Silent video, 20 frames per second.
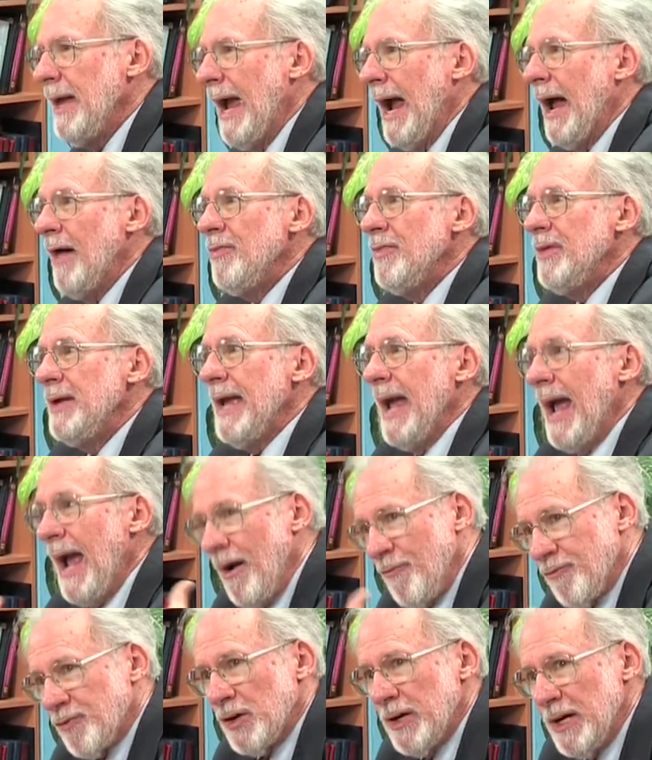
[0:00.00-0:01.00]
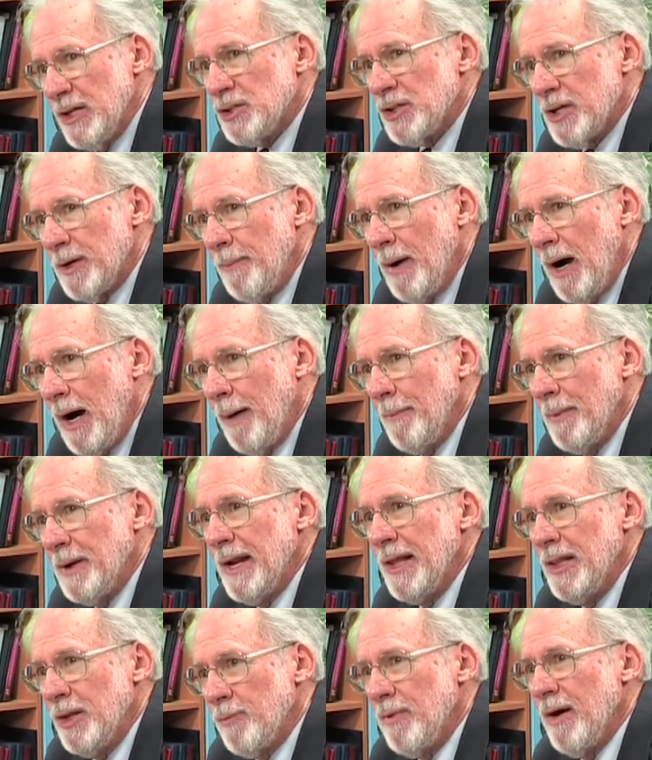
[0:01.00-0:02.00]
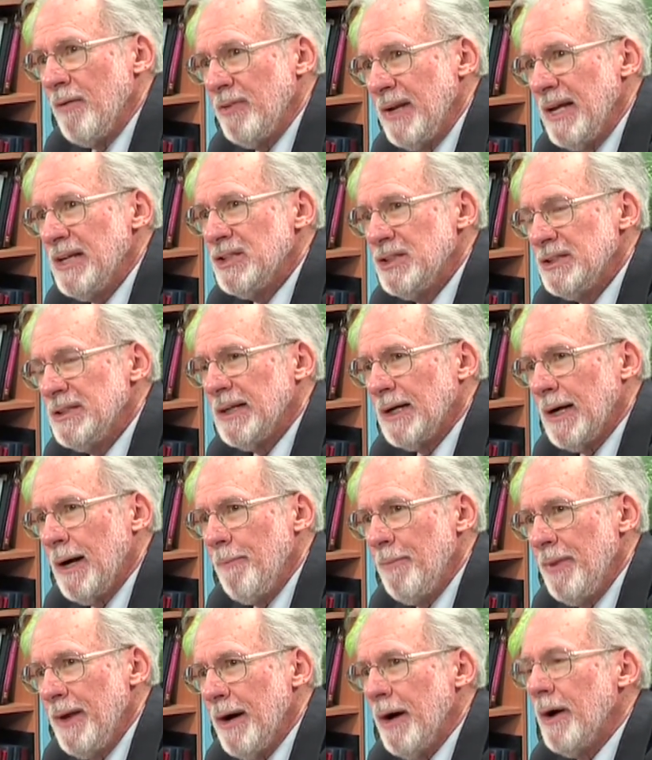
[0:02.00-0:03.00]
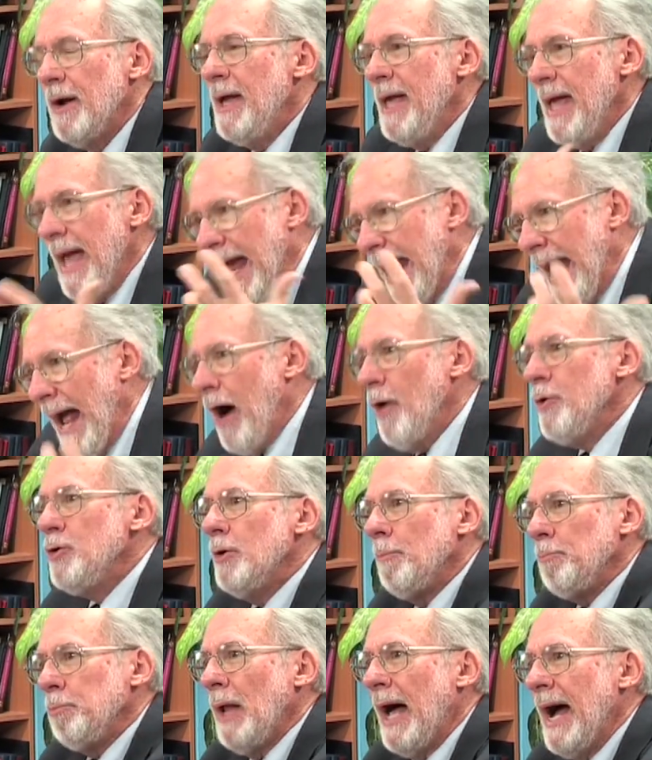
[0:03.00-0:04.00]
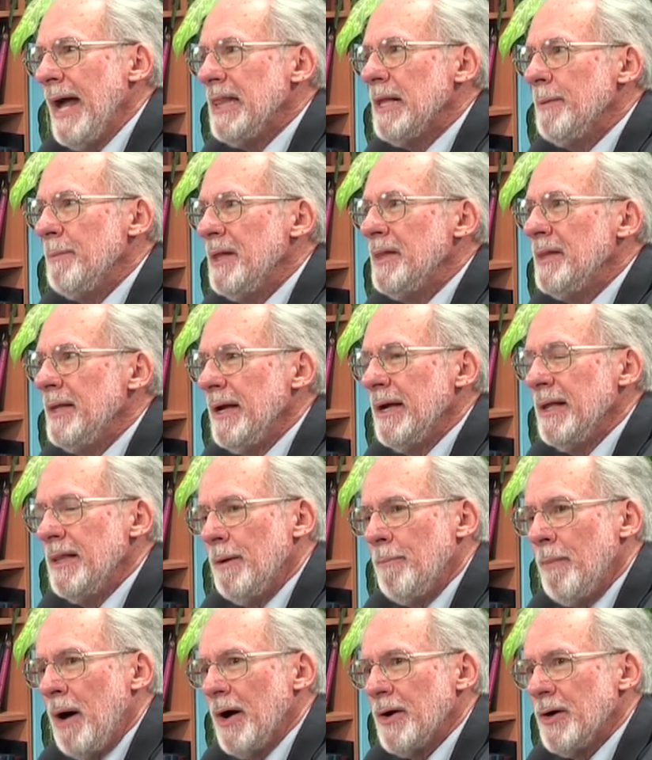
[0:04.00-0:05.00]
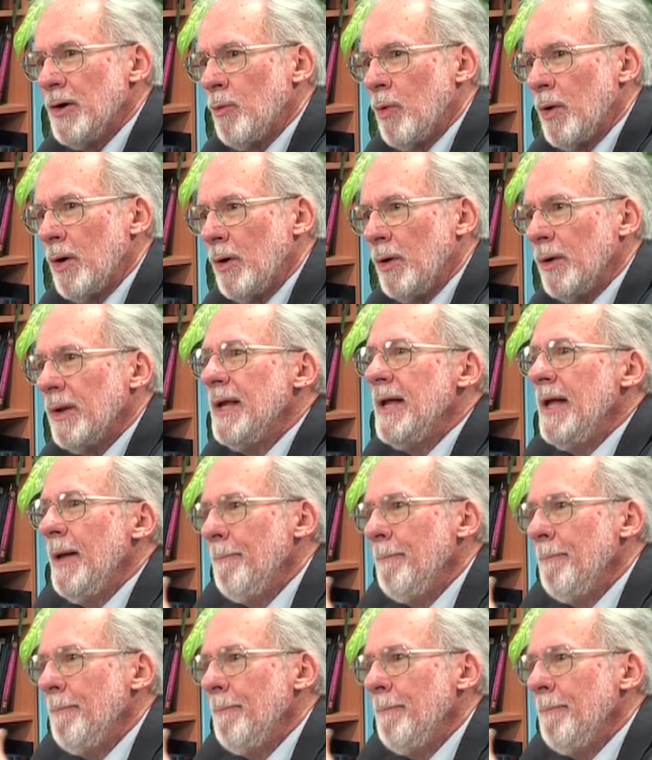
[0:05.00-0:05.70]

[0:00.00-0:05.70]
and the after Hijrah Muhammad and the revelations that come there, and how you apply them in, in the modern world,